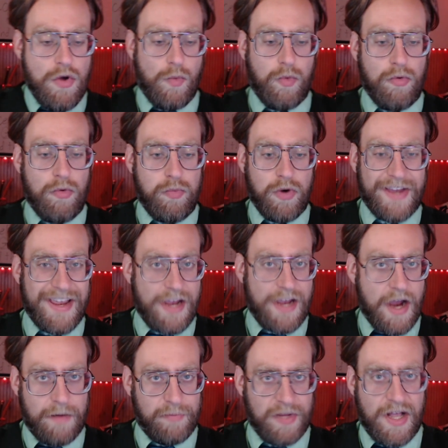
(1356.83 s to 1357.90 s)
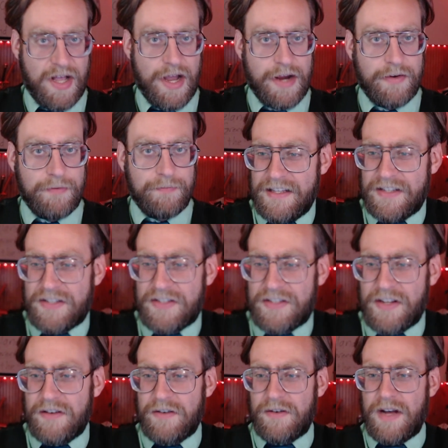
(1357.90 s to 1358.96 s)
we're working kind of blind
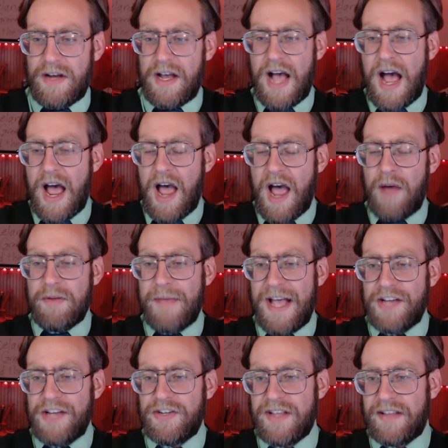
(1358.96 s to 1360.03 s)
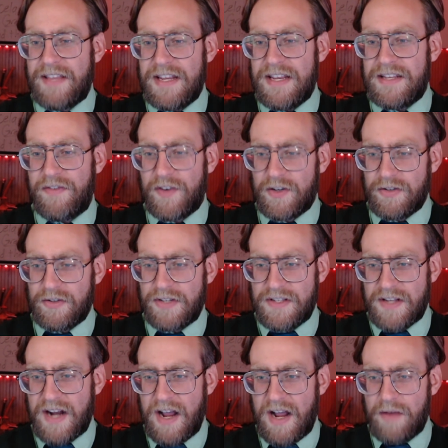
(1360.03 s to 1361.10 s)
so uh, I would imagine that the difficulties
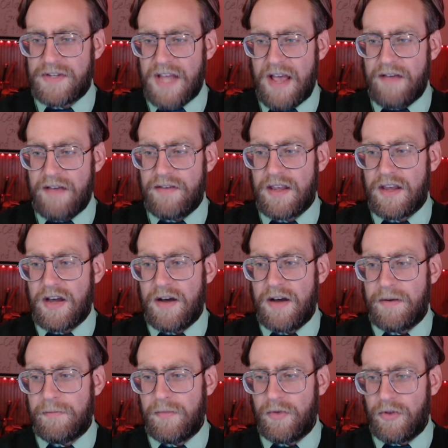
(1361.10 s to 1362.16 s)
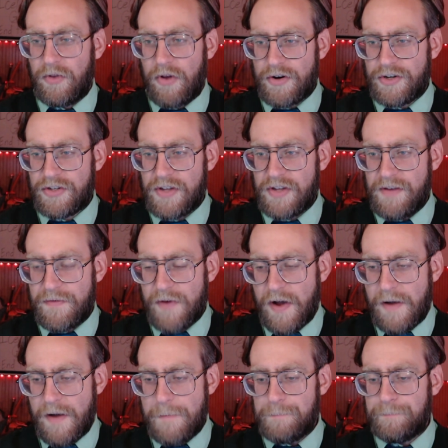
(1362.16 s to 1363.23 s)
that I was having come largely
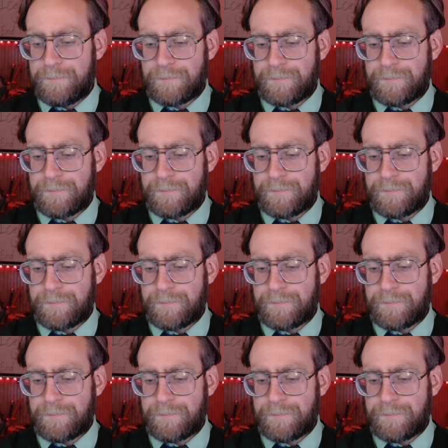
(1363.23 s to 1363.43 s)
from